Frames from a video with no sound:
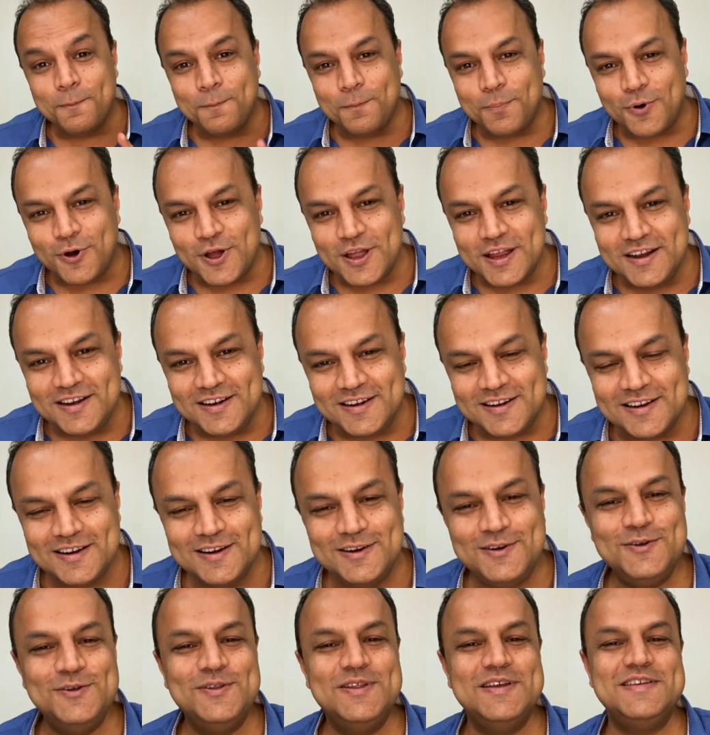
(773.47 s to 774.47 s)

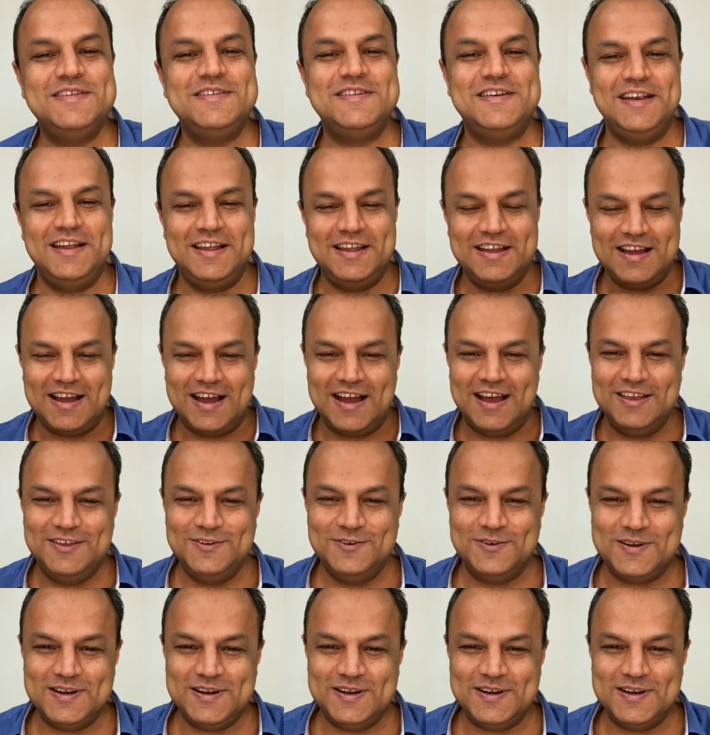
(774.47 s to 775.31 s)
Pointer to the string. Are you